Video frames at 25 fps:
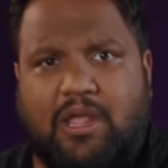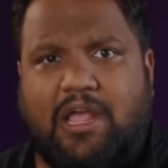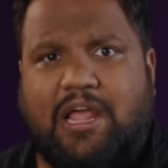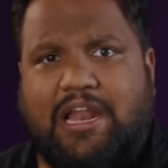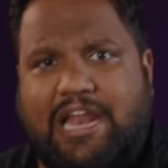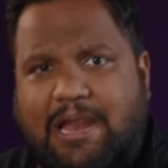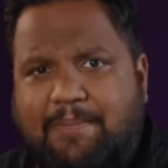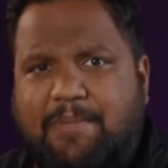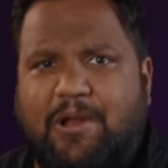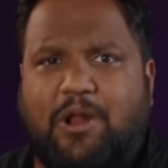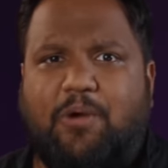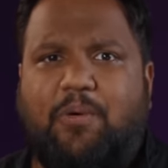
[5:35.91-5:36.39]

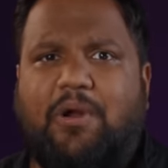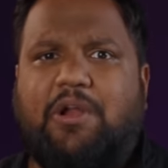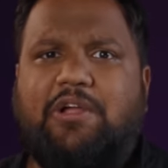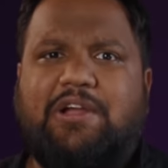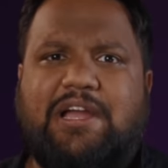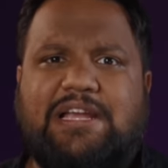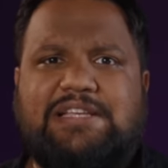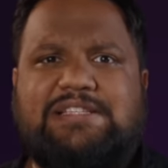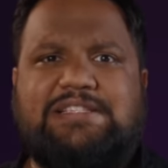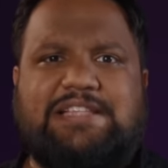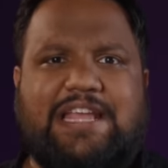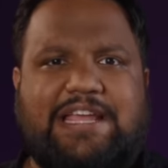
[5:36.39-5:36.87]
let me know what you
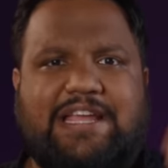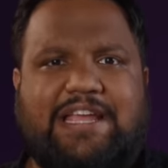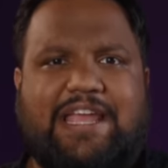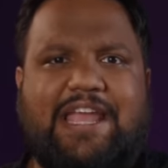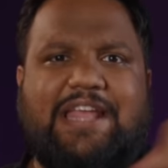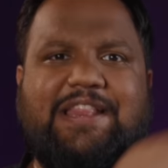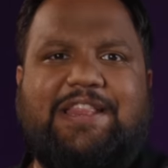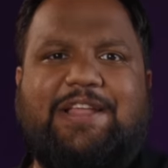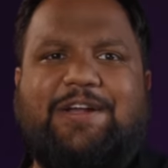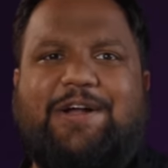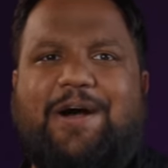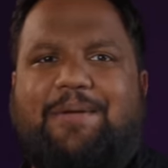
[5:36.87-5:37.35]
guys think
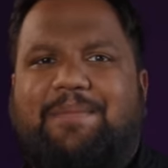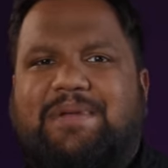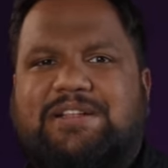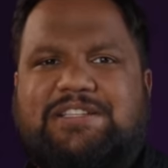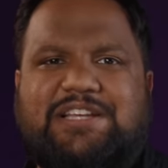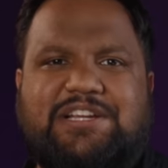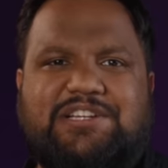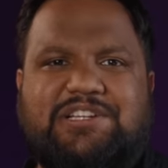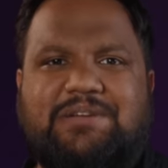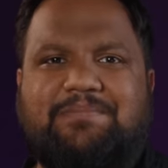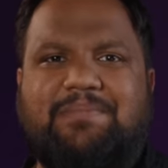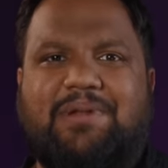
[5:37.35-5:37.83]
in the comment
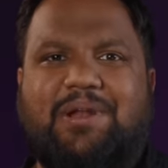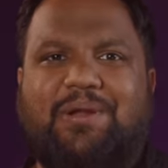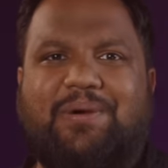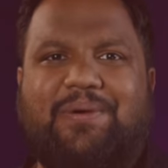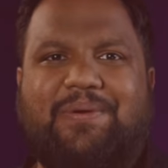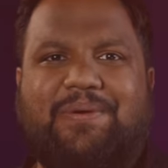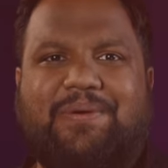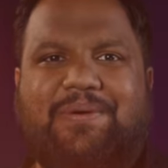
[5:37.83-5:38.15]
section below